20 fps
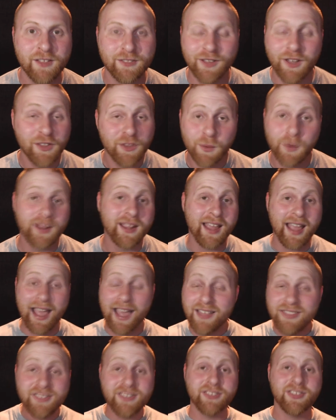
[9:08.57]
Not doing
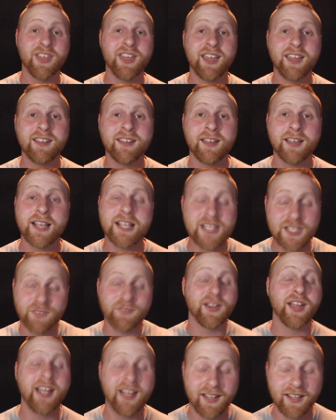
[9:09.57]
anything,
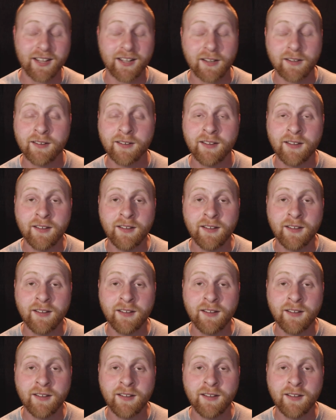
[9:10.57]
it's failing.